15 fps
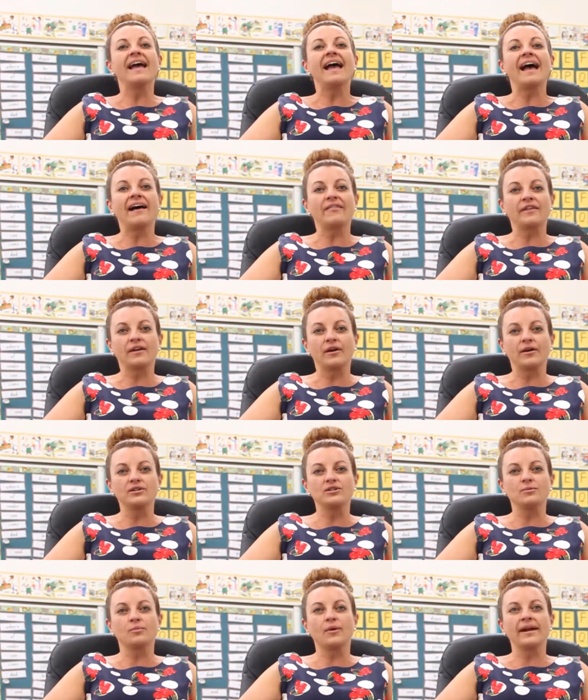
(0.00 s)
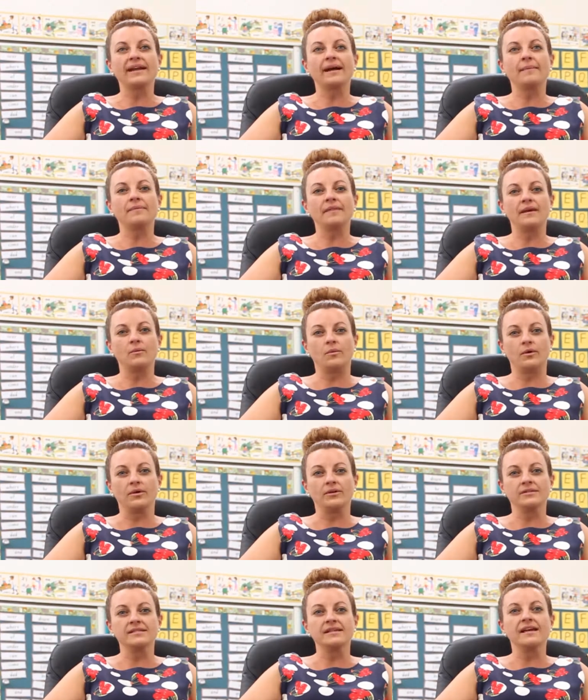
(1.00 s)
how they're going to break up their
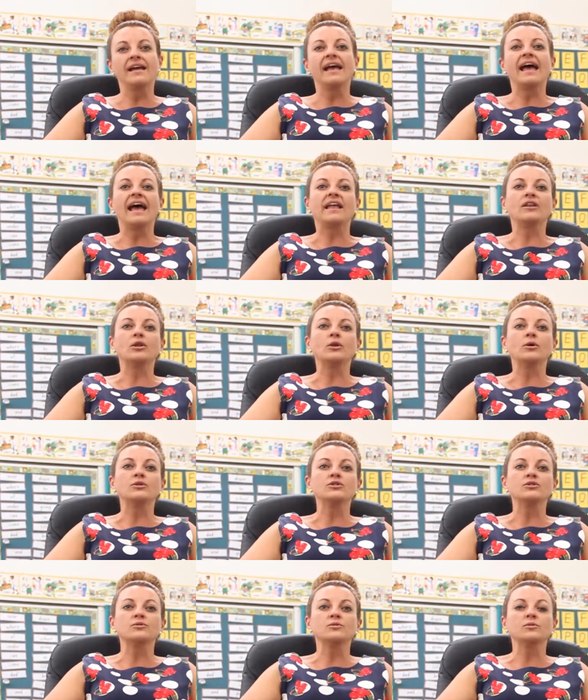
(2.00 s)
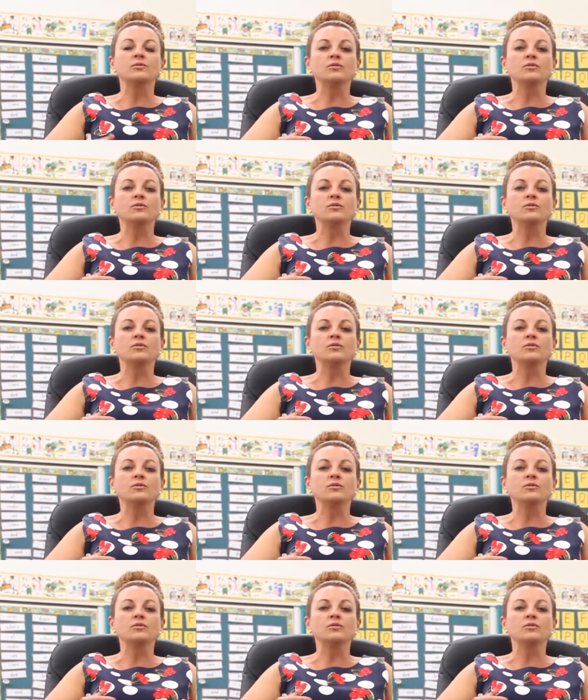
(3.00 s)
words and learn to